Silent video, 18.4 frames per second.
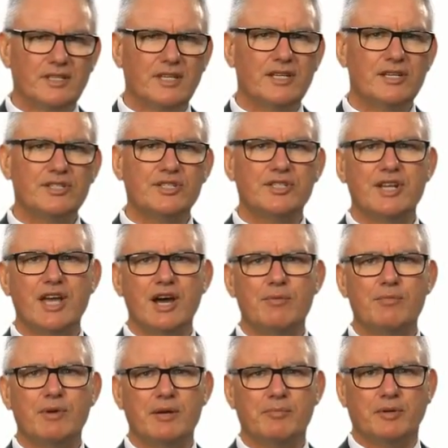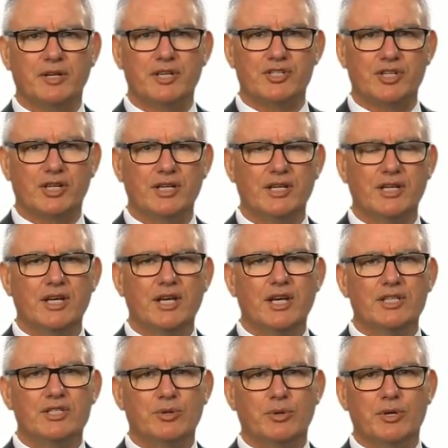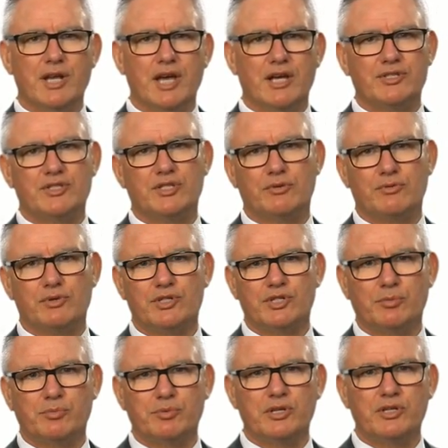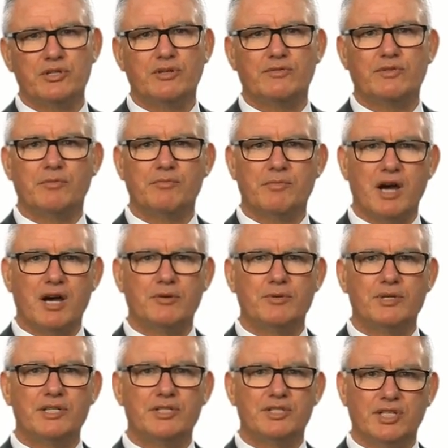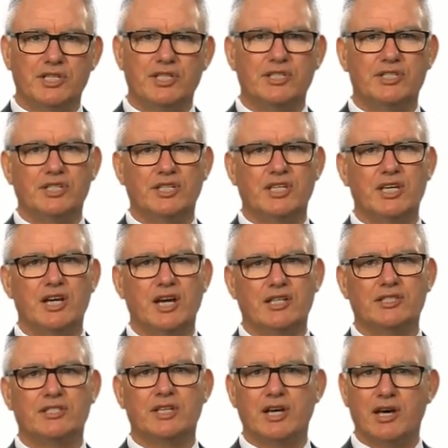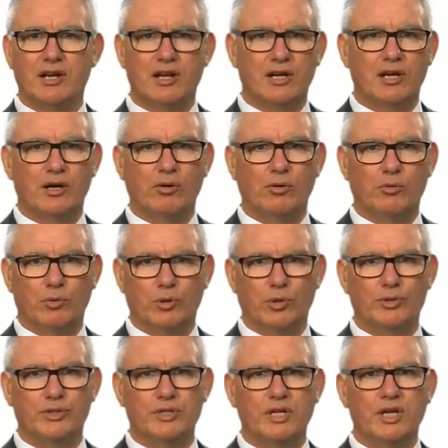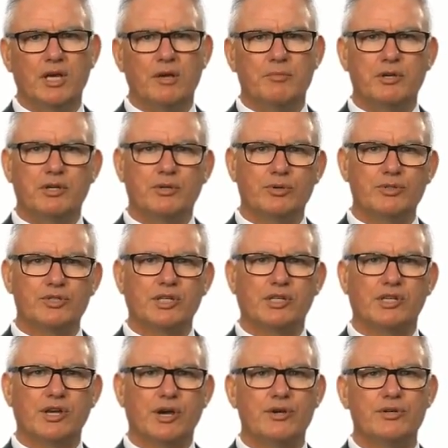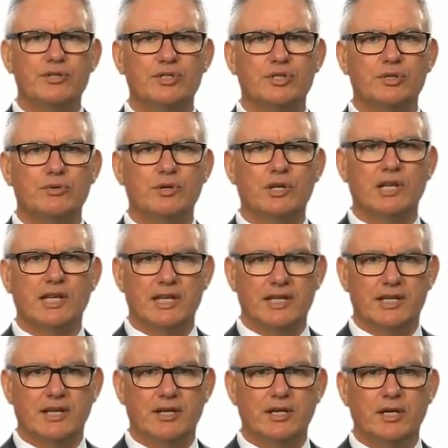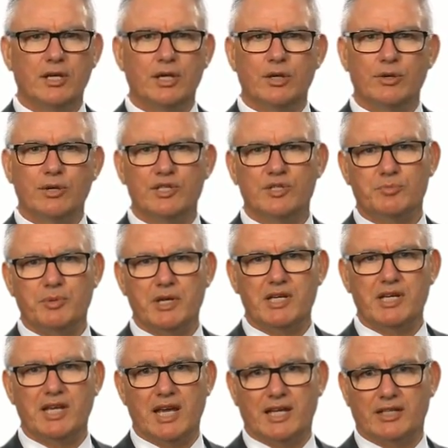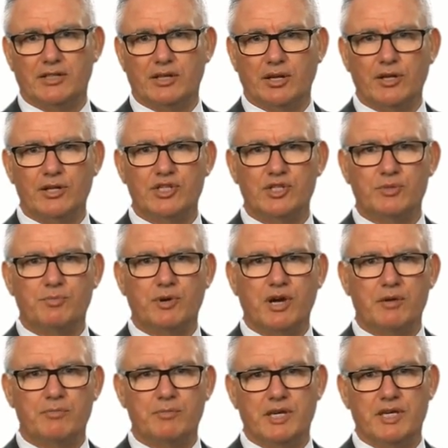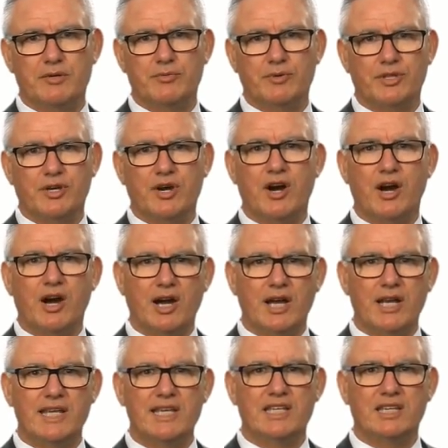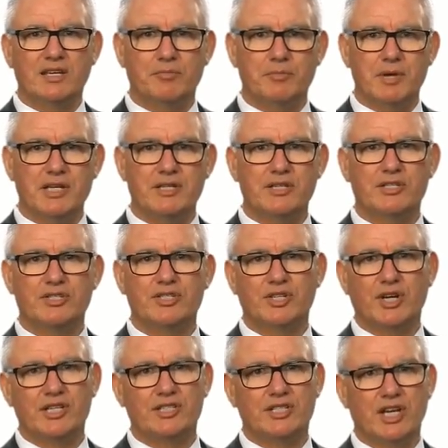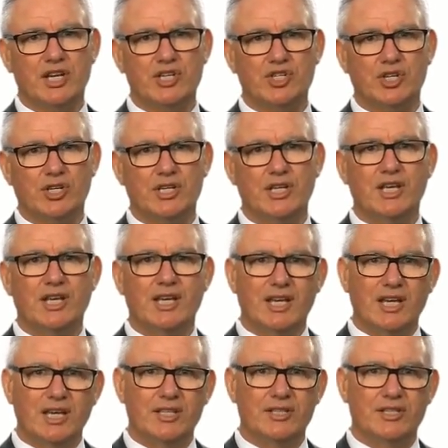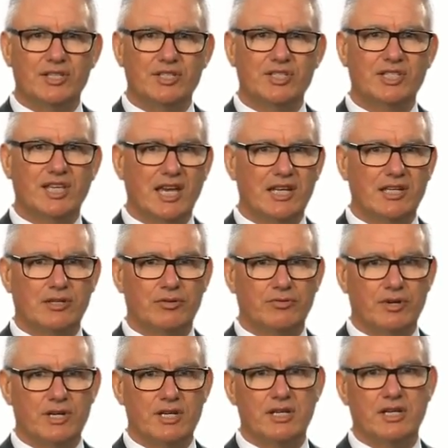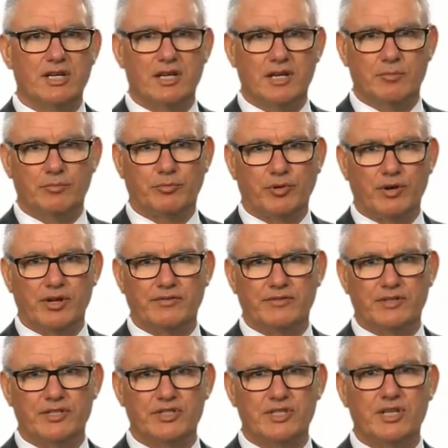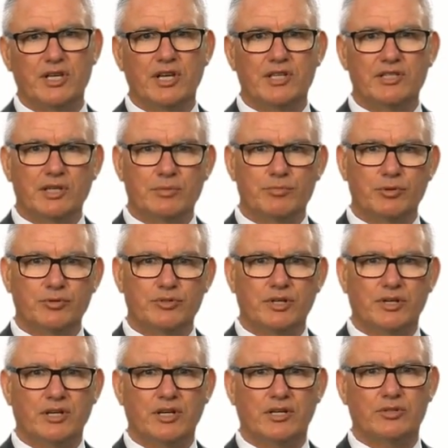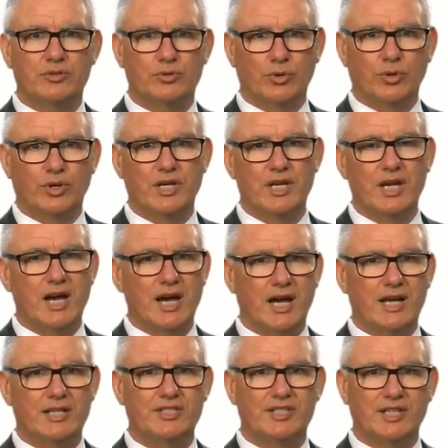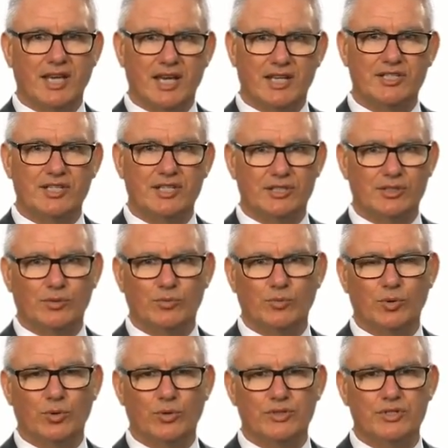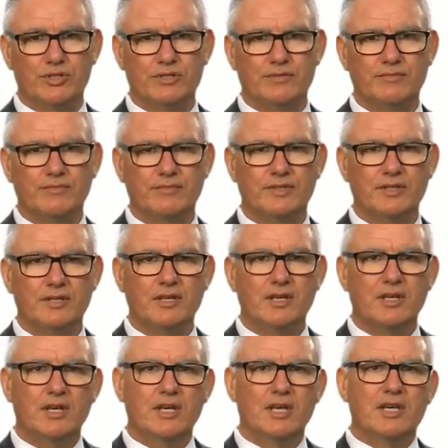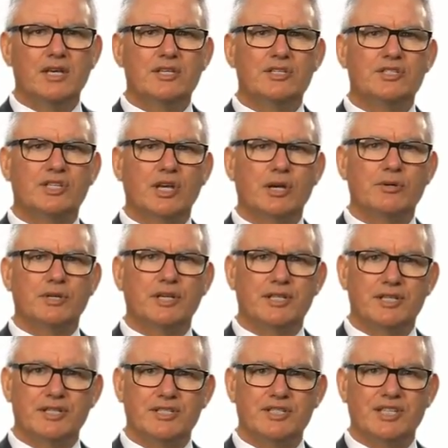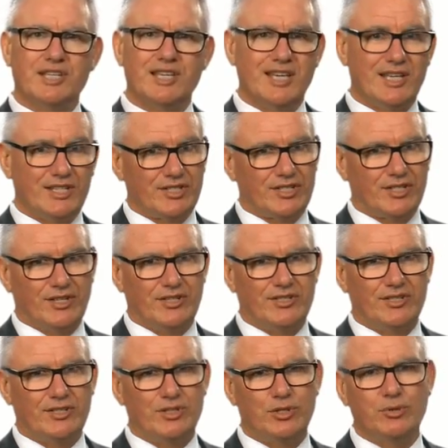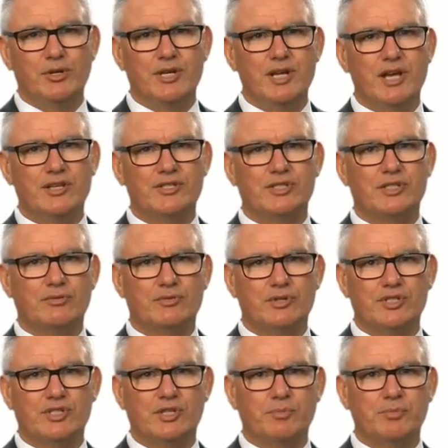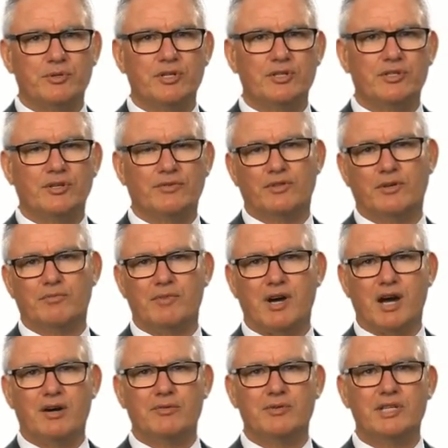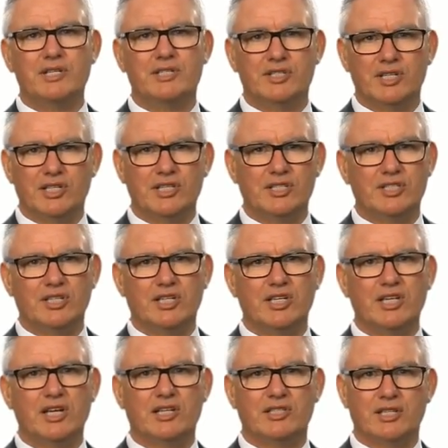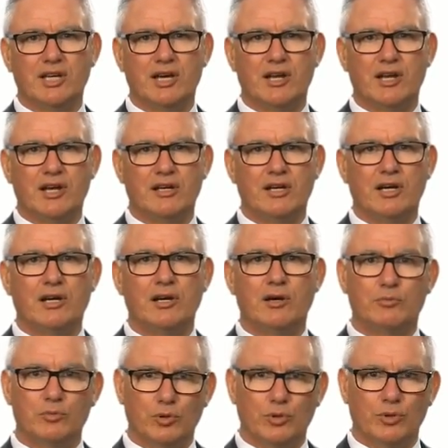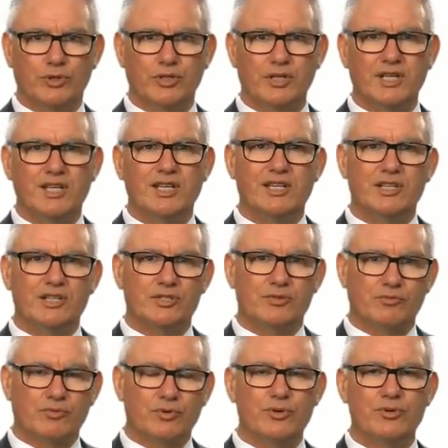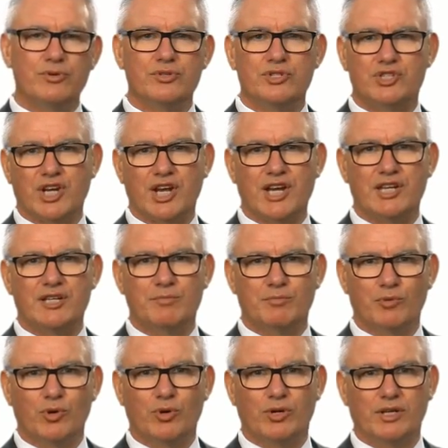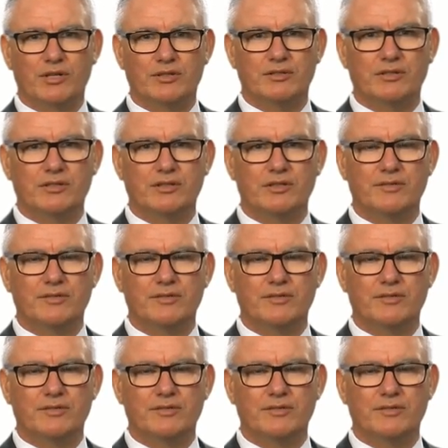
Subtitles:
It is now my pleasure to announce the recipient of the Māui Tikitiki a Taranga Award because it goes to a leader who has been acknowledged by me with a highly commended citation in this category in previous Te Putanga Toi Arts Access Awards. So it is excellent to announce the recipient of the Māui Tikitiki a Taranga Award is Rue-Jade Morgan.